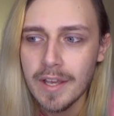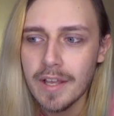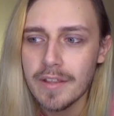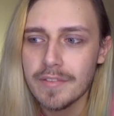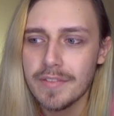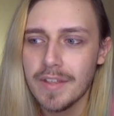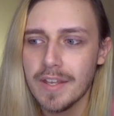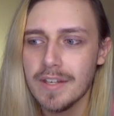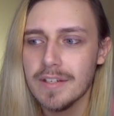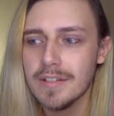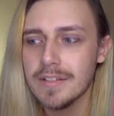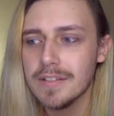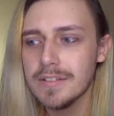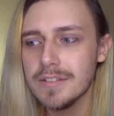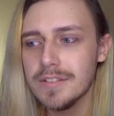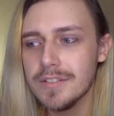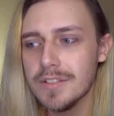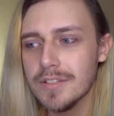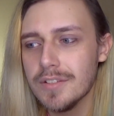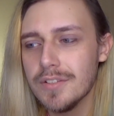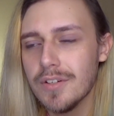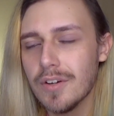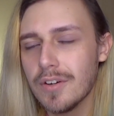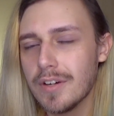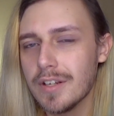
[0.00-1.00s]
then
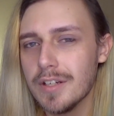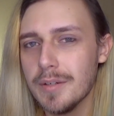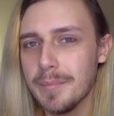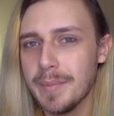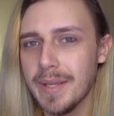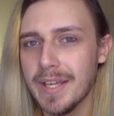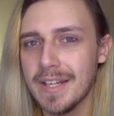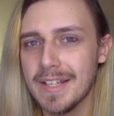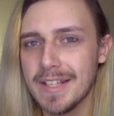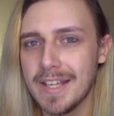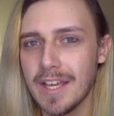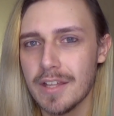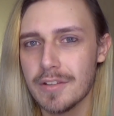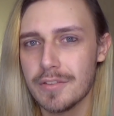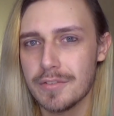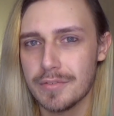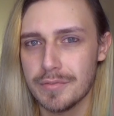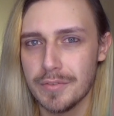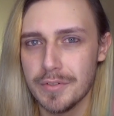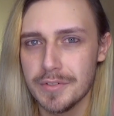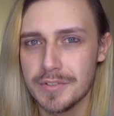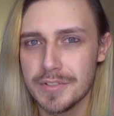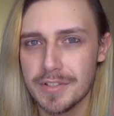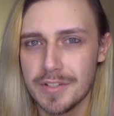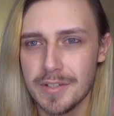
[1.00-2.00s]
you're not going to be able to get
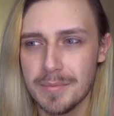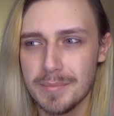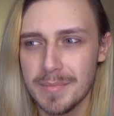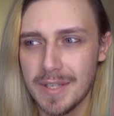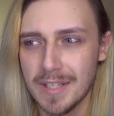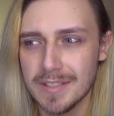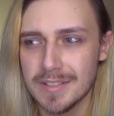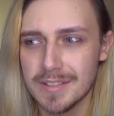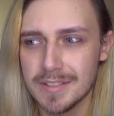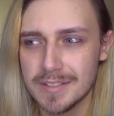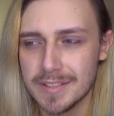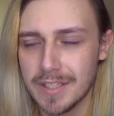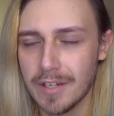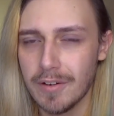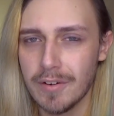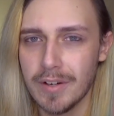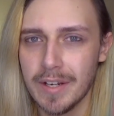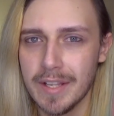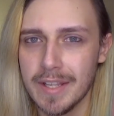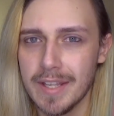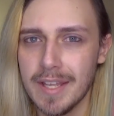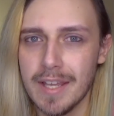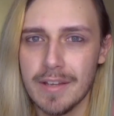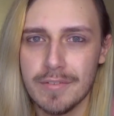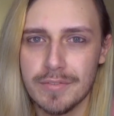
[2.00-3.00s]
through to them
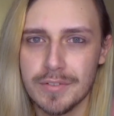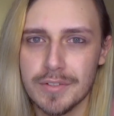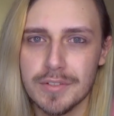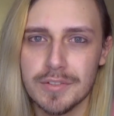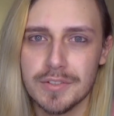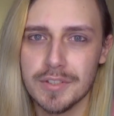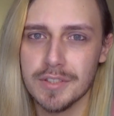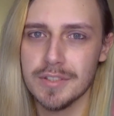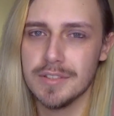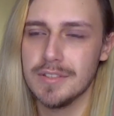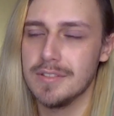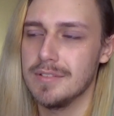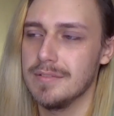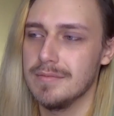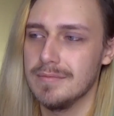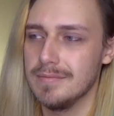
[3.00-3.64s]
necessarily if you just